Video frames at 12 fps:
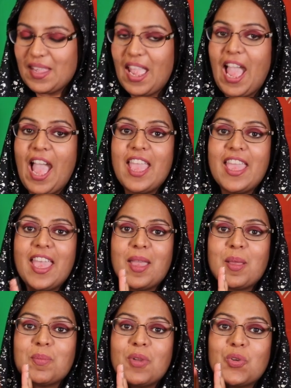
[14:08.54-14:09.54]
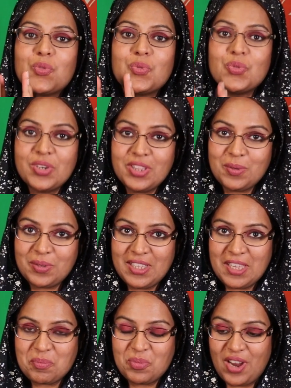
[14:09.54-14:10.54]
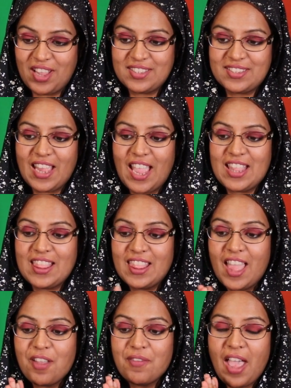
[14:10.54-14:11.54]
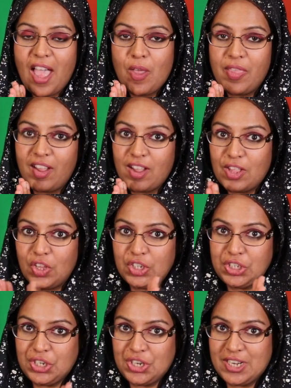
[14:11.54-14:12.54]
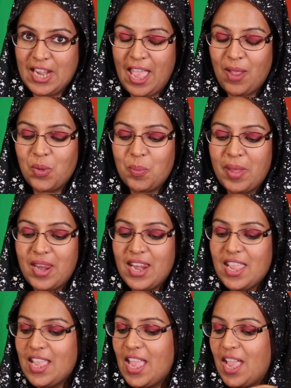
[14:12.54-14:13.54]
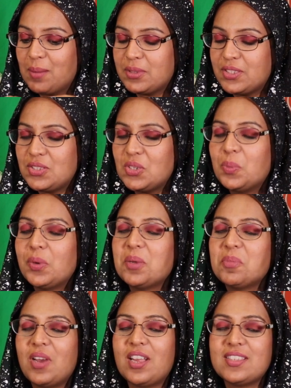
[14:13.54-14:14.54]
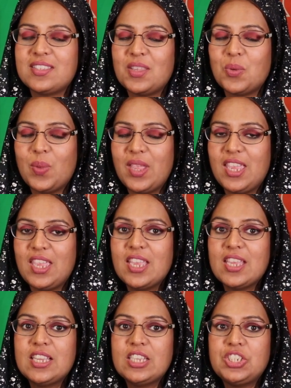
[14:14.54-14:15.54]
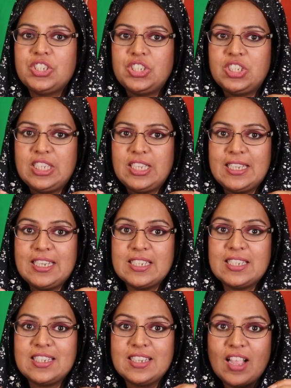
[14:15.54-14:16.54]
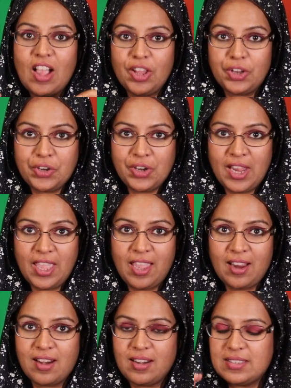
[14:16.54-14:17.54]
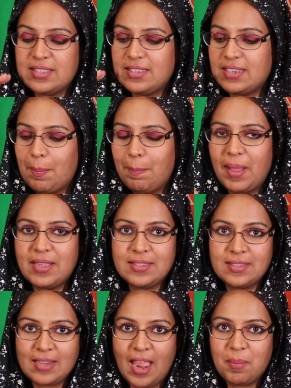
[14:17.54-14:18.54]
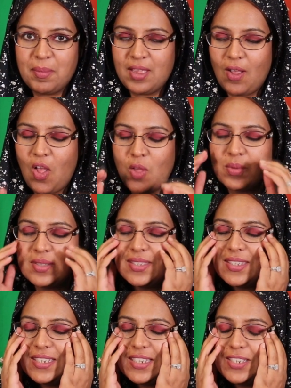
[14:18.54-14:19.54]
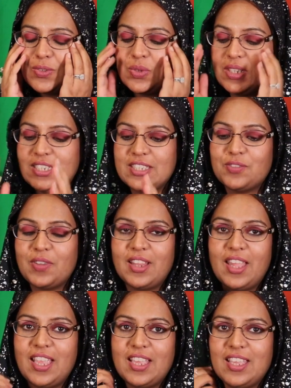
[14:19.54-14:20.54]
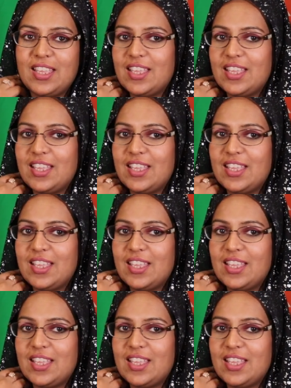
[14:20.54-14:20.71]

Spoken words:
I am really, really impressed. I love how the color turned out, but super impressed the way she colored her hair step by step. Almost really just felt like